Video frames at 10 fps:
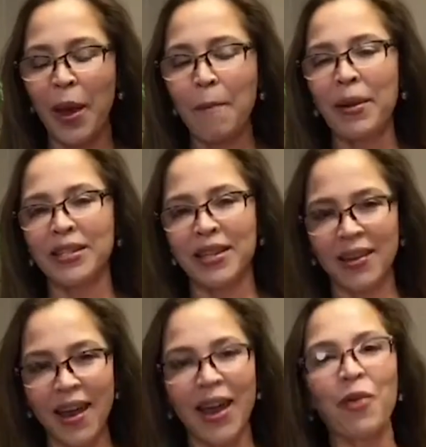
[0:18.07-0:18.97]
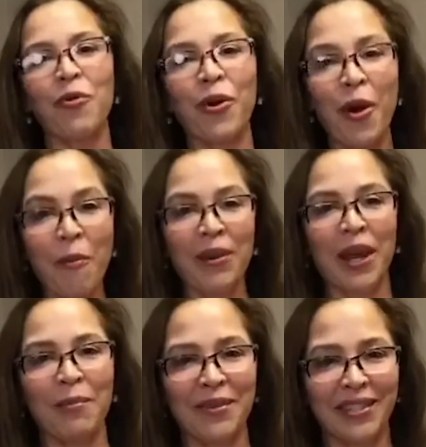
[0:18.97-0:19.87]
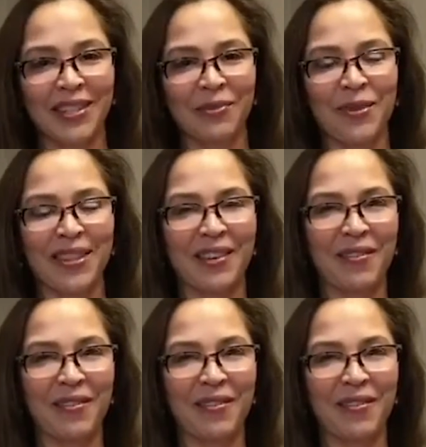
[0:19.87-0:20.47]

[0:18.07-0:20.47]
but tonight we're opening up the season within